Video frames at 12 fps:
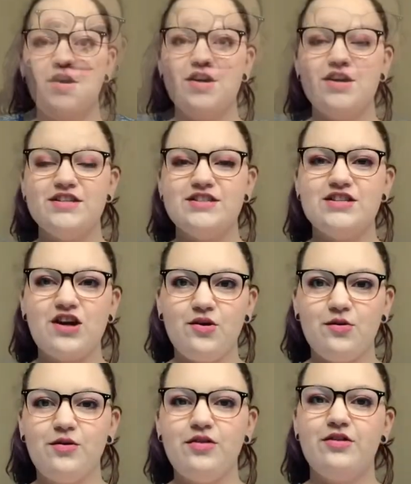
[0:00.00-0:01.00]

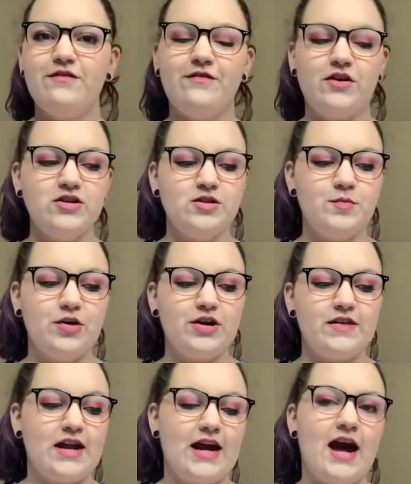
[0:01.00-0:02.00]
So the first book
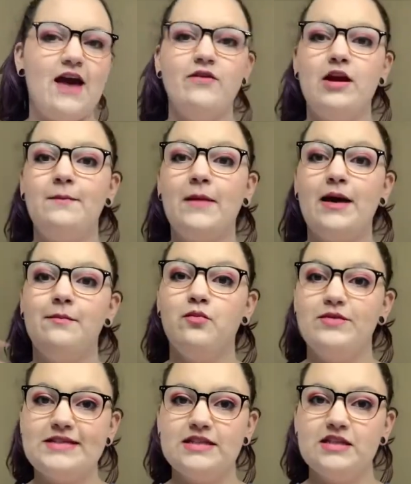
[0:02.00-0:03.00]
that I have in my
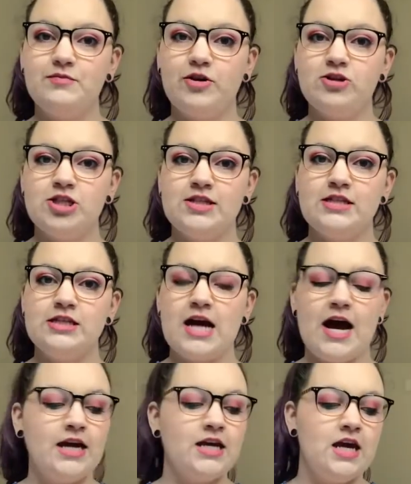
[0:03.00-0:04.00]
recently purchased
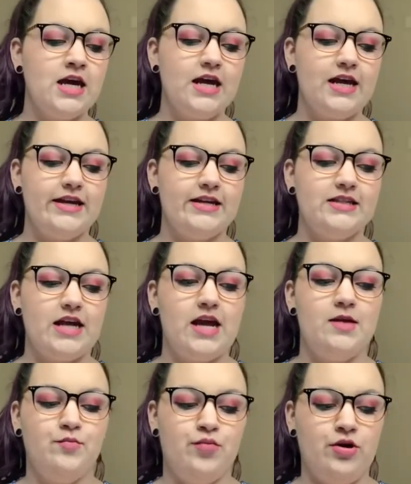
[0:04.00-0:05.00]
stack is
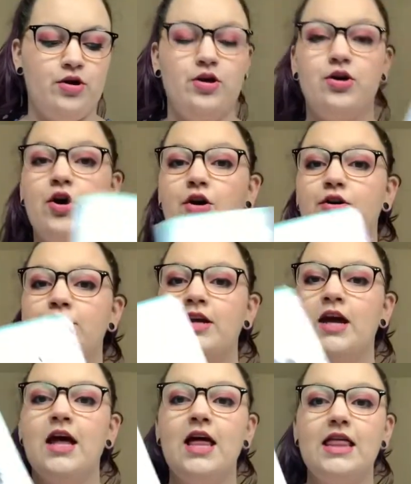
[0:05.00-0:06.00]
a book called
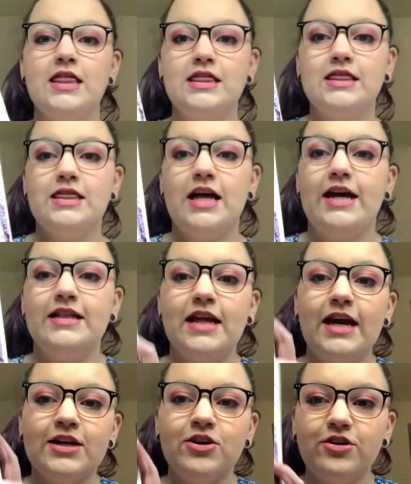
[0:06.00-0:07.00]

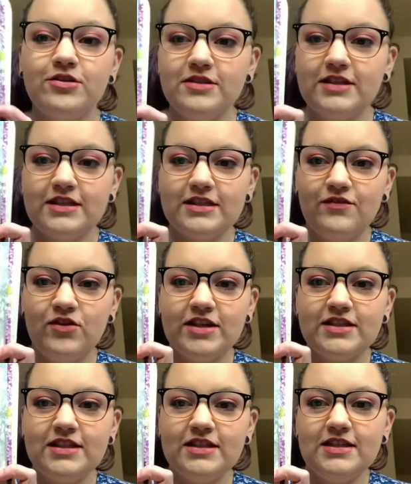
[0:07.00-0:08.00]
Lilac Girls. Let's see if you guys
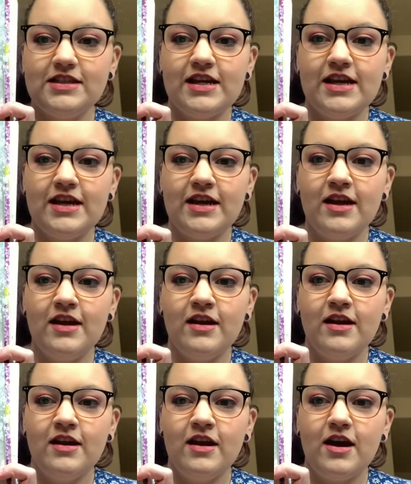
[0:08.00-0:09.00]
can see it,
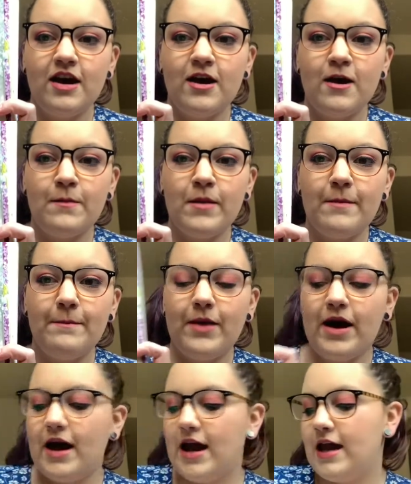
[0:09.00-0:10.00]

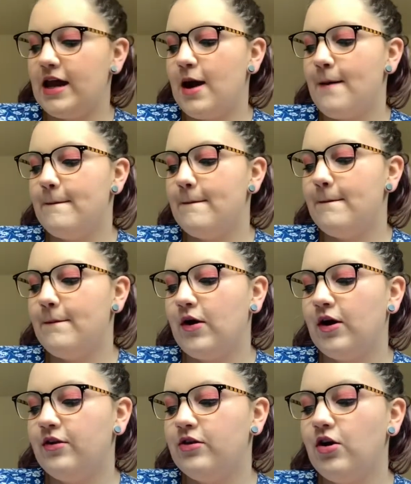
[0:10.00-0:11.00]
by
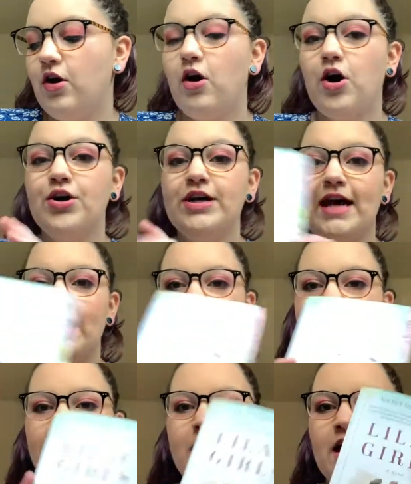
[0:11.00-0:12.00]
Martha Hall Kelly.